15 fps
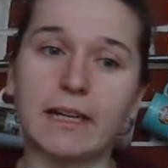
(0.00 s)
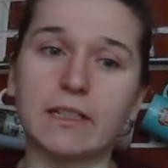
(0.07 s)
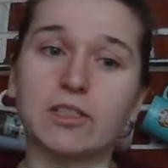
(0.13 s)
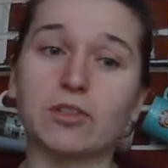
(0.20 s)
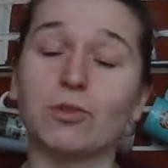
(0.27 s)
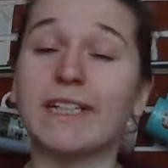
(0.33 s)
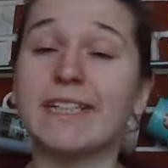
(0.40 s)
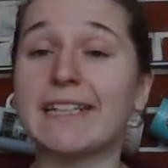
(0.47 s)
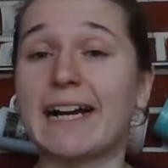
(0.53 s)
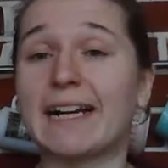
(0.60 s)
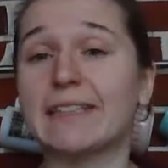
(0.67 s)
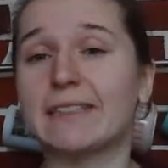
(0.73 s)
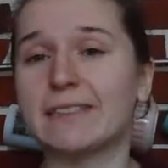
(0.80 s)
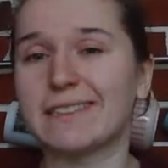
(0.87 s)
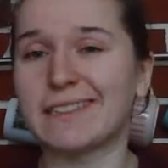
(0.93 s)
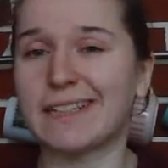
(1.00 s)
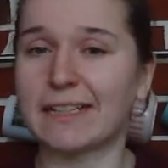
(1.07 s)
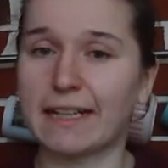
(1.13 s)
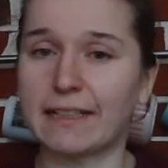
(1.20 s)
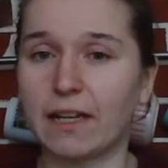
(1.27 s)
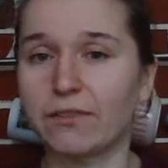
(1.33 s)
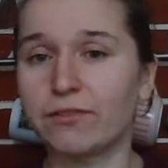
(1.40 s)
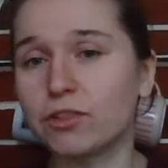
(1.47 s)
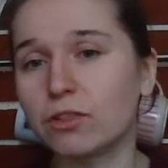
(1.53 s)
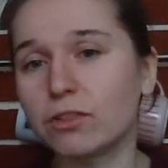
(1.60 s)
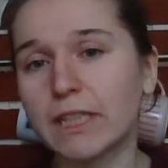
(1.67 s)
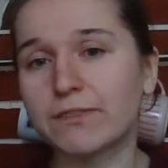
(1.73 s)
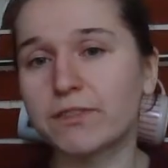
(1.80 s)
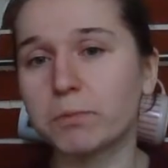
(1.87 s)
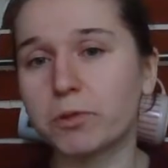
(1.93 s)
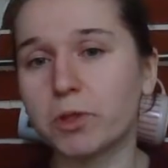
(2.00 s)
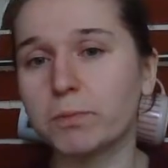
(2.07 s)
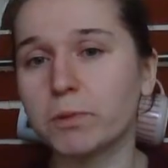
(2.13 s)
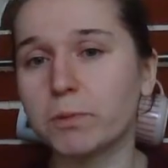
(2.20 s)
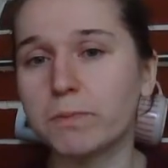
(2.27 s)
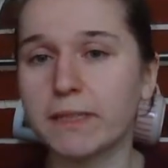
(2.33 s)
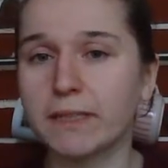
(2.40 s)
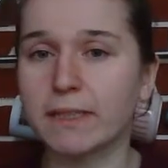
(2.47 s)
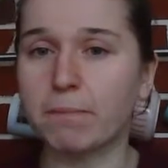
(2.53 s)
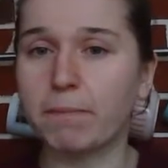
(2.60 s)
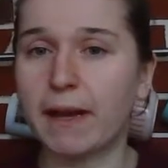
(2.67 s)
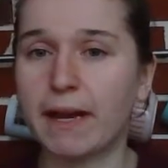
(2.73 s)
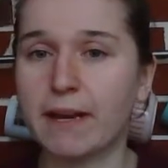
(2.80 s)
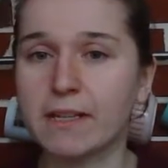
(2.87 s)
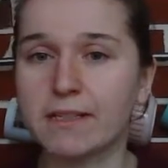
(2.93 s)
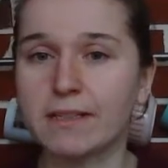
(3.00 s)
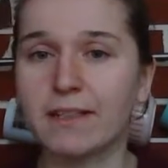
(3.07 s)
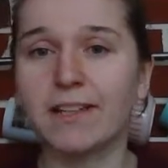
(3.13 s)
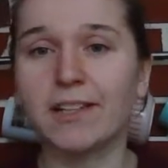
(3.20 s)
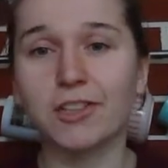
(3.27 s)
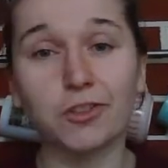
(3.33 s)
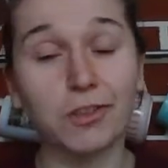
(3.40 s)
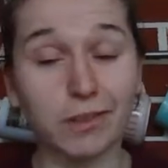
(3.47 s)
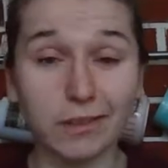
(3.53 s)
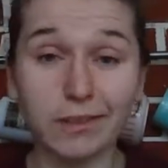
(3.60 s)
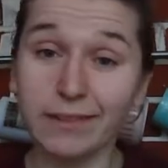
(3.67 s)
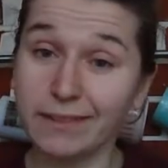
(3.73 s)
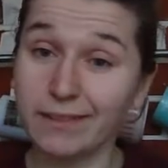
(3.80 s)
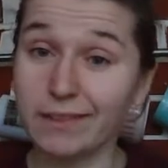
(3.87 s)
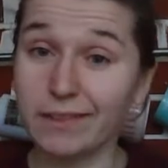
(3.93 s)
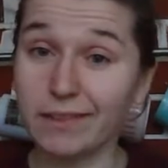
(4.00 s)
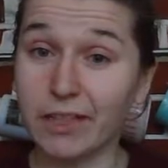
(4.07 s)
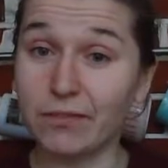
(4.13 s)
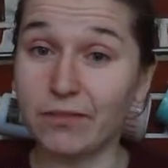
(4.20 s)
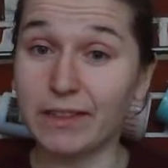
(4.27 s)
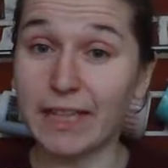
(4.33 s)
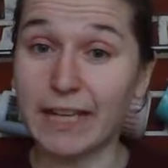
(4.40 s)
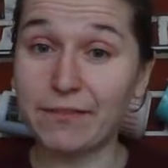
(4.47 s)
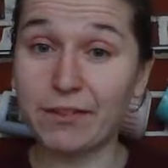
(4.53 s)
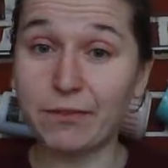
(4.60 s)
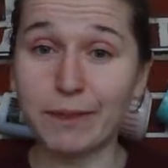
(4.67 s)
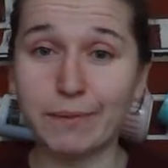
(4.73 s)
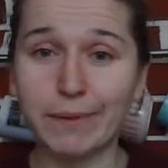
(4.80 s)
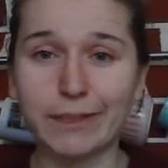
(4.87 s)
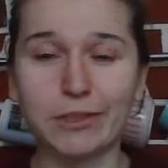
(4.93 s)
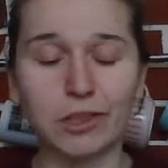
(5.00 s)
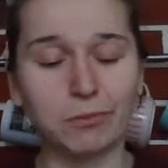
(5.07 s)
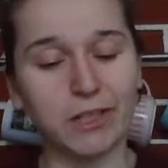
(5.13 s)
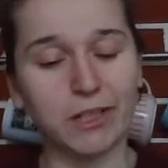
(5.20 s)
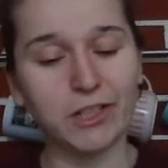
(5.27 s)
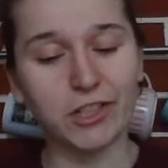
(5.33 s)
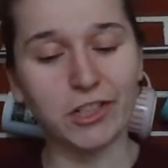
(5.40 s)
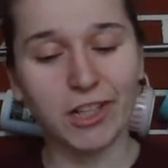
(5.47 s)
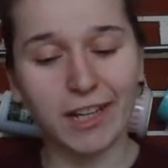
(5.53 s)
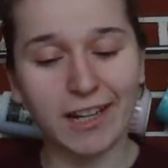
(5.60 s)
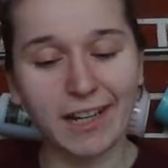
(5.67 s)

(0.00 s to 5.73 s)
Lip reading: So he'd had kind of a few liver problems in the past due to loving life a wee bit too much.